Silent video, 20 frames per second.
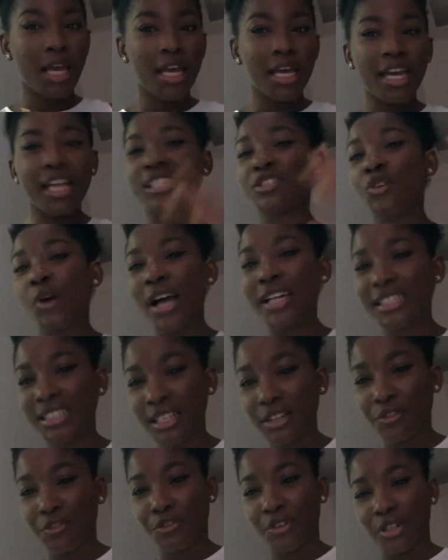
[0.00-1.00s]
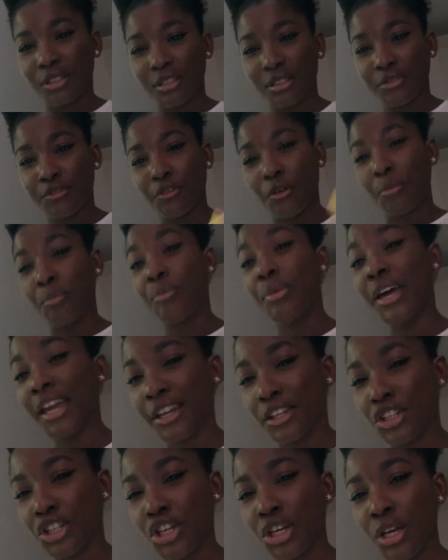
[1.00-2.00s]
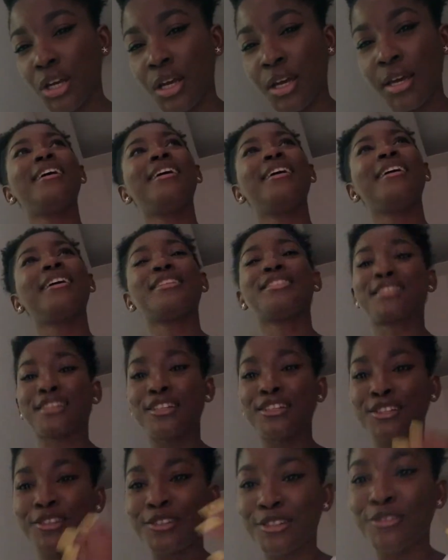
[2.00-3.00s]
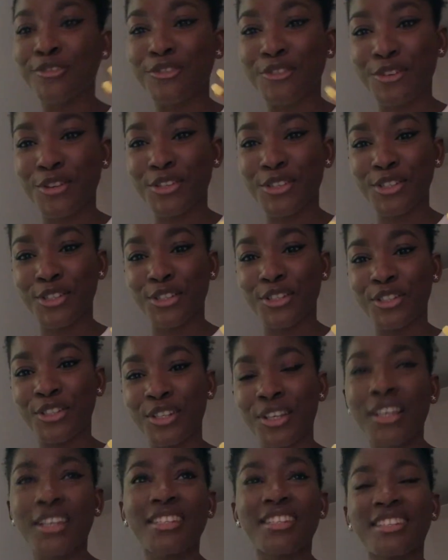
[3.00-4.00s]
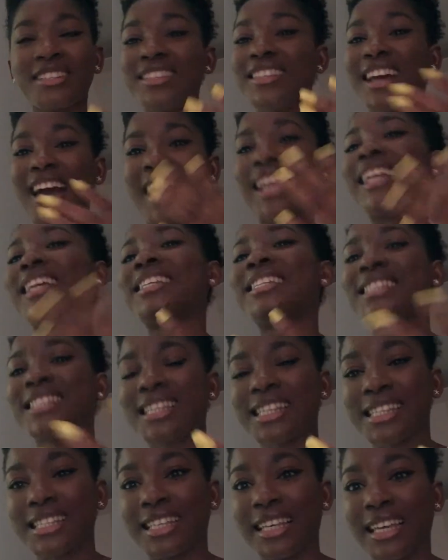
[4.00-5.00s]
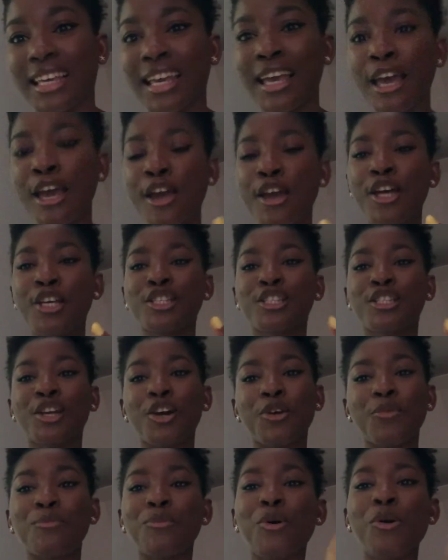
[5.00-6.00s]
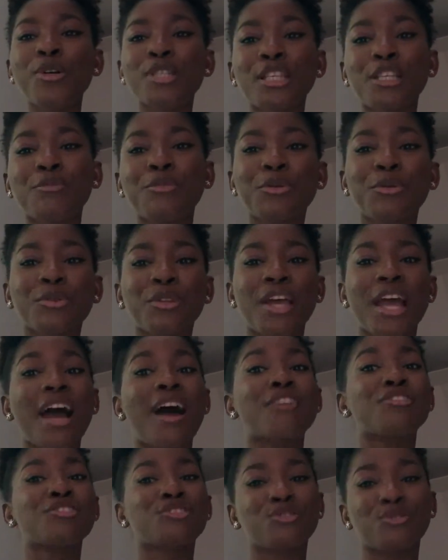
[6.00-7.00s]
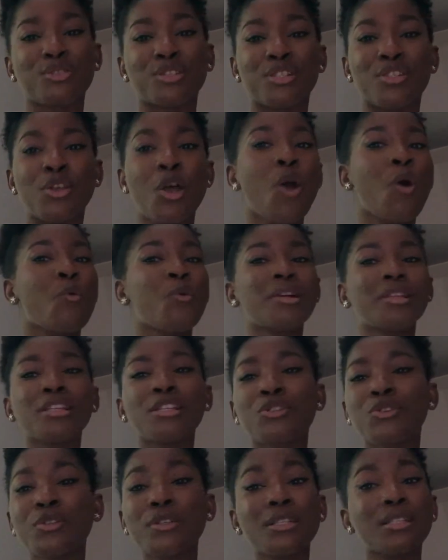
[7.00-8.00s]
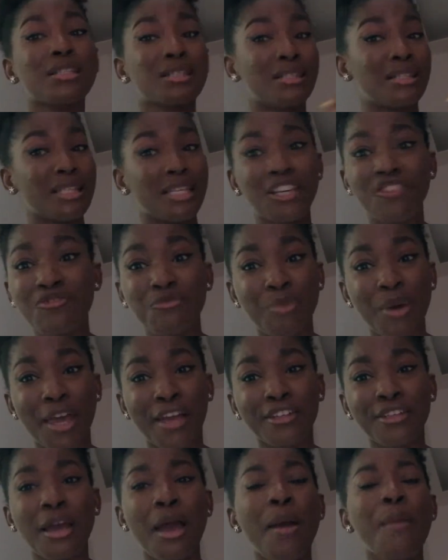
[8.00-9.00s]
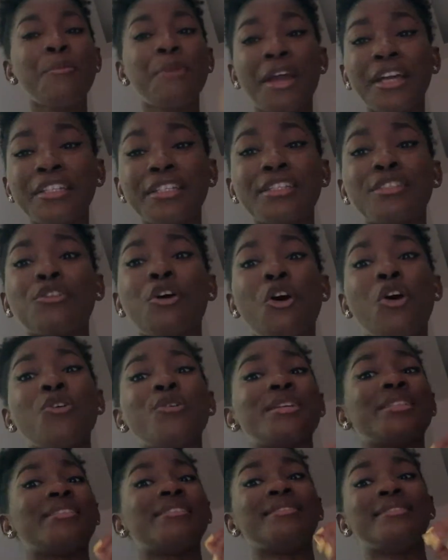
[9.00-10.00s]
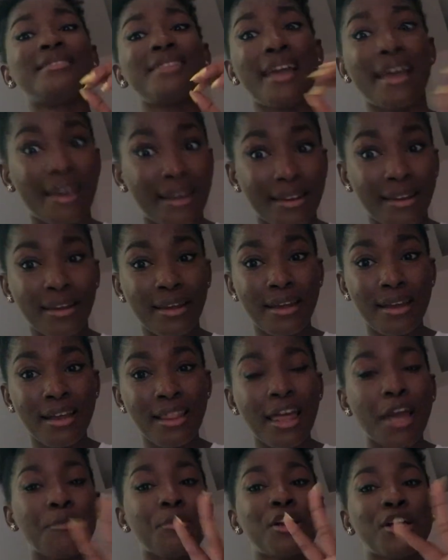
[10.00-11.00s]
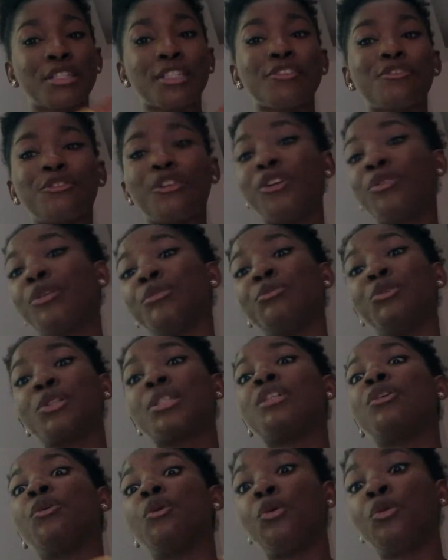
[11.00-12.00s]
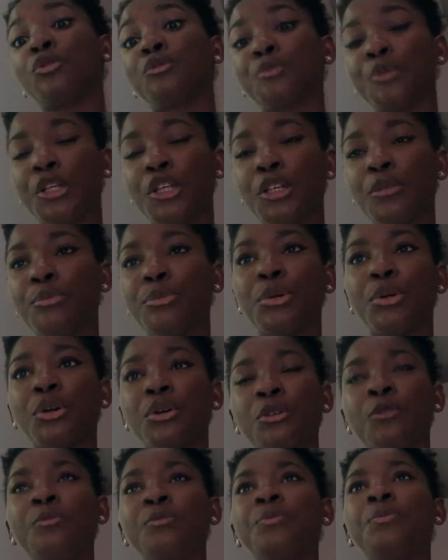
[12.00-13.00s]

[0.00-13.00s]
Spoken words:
It's quite different from Page. It's a university kind of city, so mostly people there are students. When the students leave Page, Page is always dead, like because they're filled with mostly old people.